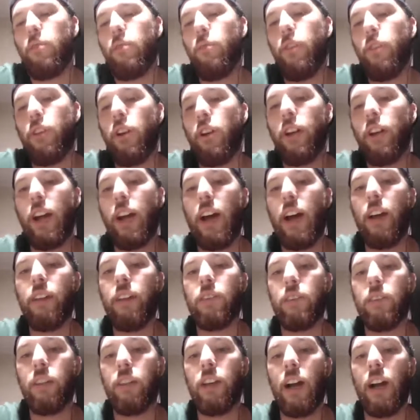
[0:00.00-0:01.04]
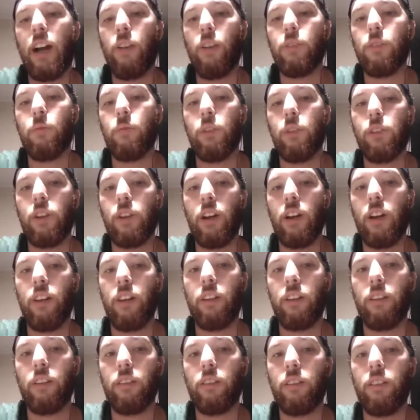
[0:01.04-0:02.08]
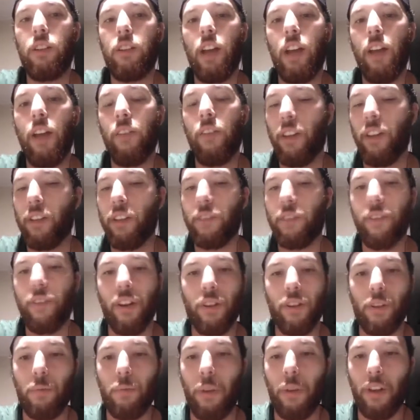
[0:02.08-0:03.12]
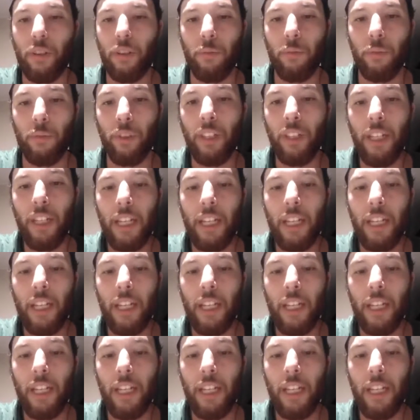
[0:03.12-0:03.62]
with our guys in-house, we try and, everything as fresh as possible,